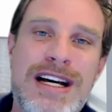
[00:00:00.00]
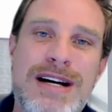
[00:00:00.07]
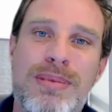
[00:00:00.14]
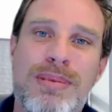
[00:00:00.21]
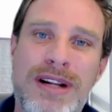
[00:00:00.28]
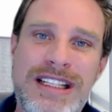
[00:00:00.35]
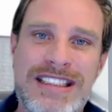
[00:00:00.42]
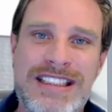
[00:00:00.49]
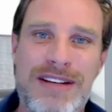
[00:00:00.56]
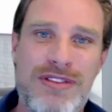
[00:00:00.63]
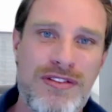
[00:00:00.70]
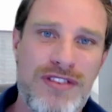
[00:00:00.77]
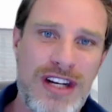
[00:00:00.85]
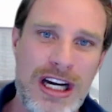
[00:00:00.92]
please give
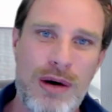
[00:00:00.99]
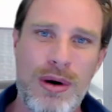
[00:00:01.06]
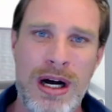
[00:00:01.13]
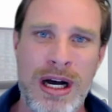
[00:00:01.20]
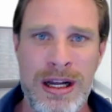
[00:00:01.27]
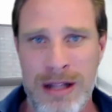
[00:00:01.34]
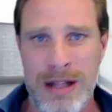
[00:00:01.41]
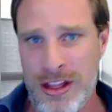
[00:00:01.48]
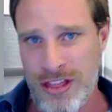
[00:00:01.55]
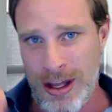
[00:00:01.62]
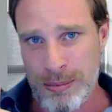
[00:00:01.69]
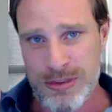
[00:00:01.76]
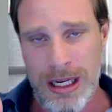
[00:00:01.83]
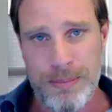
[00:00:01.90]
the video a
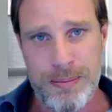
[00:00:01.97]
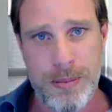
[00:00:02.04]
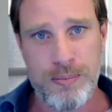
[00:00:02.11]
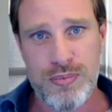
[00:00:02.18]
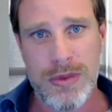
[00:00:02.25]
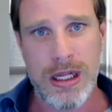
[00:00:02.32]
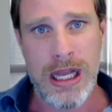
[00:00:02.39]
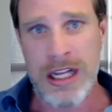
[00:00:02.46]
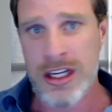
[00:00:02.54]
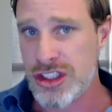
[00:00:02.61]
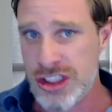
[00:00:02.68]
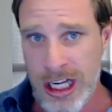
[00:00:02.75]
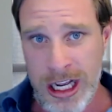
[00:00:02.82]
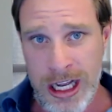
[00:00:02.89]
thumbs up and a
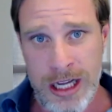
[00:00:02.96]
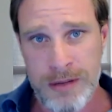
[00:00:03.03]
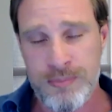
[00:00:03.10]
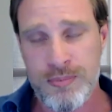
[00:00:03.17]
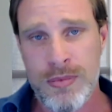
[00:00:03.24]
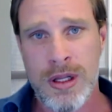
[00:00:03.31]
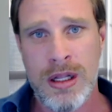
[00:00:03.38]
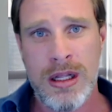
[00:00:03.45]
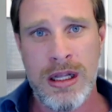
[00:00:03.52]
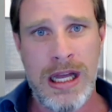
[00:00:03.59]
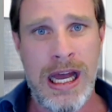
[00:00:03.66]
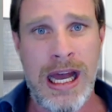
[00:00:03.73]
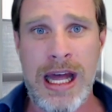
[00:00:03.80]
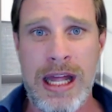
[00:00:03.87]
share,
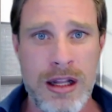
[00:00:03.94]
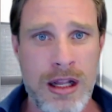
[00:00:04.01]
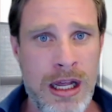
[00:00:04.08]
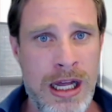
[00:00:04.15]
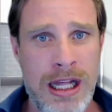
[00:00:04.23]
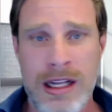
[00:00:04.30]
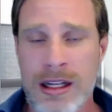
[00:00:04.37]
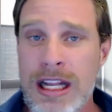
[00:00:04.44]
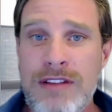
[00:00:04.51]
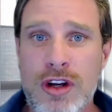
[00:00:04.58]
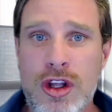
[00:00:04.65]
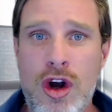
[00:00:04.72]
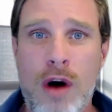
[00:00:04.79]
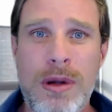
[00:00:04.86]
and leave a
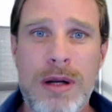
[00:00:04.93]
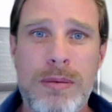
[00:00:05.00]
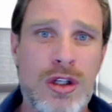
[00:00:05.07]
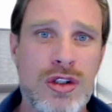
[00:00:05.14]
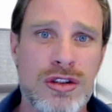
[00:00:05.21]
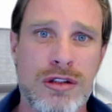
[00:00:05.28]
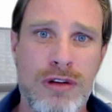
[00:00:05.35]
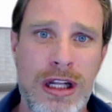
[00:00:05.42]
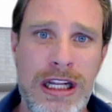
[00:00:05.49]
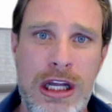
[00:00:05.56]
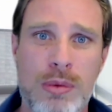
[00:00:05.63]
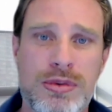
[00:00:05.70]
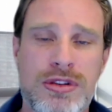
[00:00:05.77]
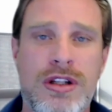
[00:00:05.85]
comment, because it really
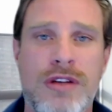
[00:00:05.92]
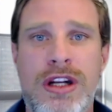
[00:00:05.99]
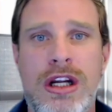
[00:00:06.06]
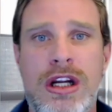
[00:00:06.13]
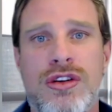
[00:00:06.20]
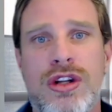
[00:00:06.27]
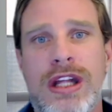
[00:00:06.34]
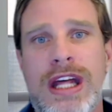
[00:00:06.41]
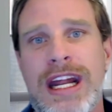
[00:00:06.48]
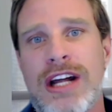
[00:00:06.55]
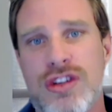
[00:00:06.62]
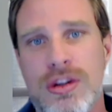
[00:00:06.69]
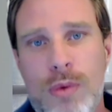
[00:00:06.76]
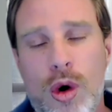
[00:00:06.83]
helps the video to get out
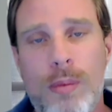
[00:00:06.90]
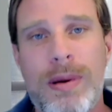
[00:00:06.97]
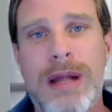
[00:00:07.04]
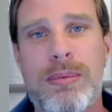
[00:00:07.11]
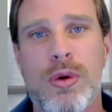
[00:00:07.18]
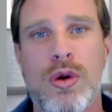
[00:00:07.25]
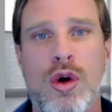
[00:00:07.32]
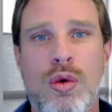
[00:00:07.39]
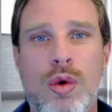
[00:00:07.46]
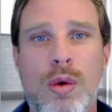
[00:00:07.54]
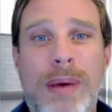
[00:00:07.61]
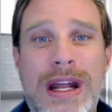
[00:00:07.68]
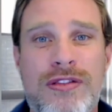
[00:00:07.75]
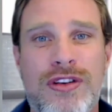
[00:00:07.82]
to more people who will
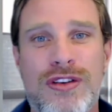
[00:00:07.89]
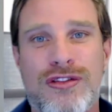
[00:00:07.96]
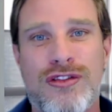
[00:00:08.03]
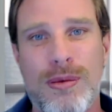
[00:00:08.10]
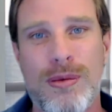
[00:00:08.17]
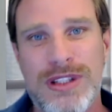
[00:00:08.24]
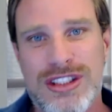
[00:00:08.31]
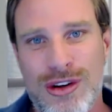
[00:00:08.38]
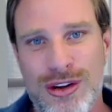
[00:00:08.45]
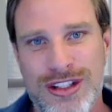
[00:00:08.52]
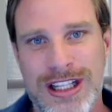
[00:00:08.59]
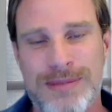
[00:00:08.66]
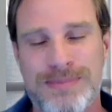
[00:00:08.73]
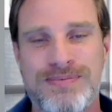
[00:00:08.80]
benefit from this
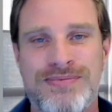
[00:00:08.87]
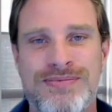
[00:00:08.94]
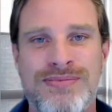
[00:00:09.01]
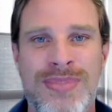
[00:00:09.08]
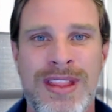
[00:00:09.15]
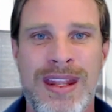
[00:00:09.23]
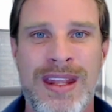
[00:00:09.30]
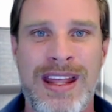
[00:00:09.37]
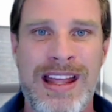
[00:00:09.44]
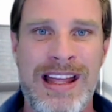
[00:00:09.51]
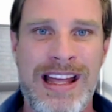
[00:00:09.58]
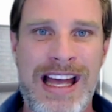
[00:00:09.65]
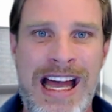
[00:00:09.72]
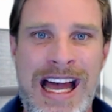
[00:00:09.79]
content.
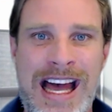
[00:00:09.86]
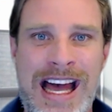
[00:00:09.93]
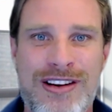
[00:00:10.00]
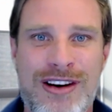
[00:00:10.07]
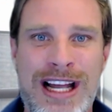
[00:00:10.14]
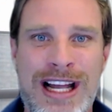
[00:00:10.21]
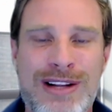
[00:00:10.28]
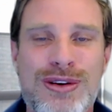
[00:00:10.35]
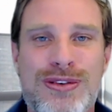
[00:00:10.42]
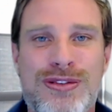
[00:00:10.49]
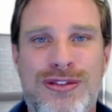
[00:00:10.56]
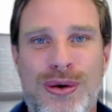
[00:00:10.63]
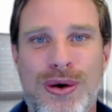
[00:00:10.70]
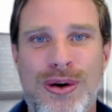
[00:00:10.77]
And I look
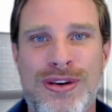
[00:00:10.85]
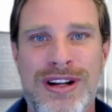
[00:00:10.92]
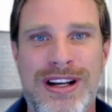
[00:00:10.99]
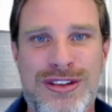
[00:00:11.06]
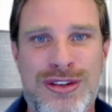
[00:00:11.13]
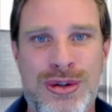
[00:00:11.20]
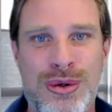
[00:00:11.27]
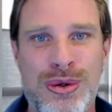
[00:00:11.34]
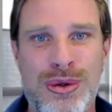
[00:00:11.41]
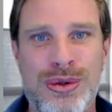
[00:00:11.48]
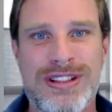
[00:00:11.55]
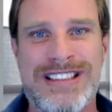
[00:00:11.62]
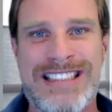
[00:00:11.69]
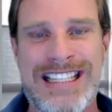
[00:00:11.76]
forward to
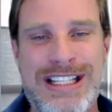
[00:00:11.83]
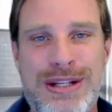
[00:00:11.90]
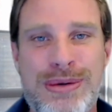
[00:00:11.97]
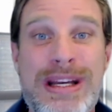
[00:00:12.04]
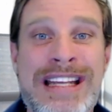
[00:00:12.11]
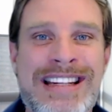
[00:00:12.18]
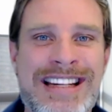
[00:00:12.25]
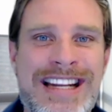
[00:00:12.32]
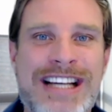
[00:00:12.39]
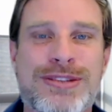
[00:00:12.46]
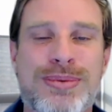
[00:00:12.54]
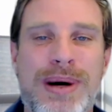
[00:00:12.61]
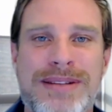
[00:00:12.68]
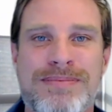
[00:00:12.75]
seeing you in the next
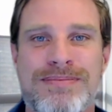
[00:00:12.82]
one.